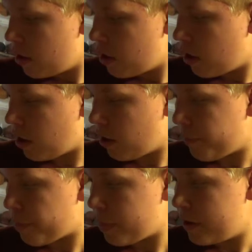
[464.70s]

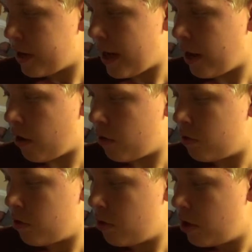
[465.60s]
Now
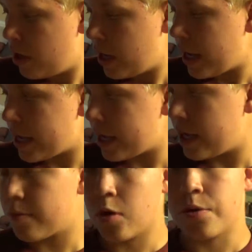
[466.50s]
he can
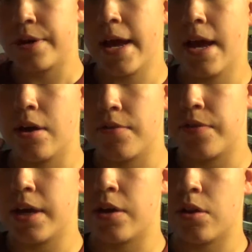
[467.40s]
keep going down. If he
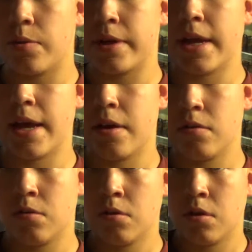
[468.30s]
ain't all the way
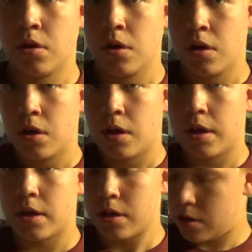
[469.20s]
down, he
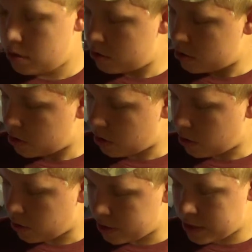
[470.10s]
can.
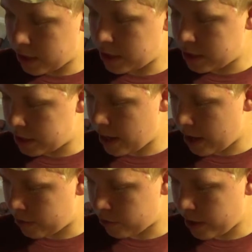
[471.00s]
So let's say he did
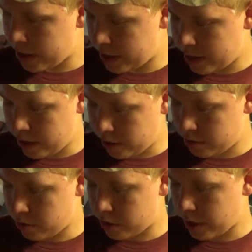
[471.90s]
that right here.
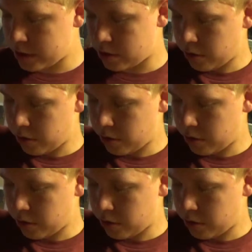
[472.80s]
Okay, so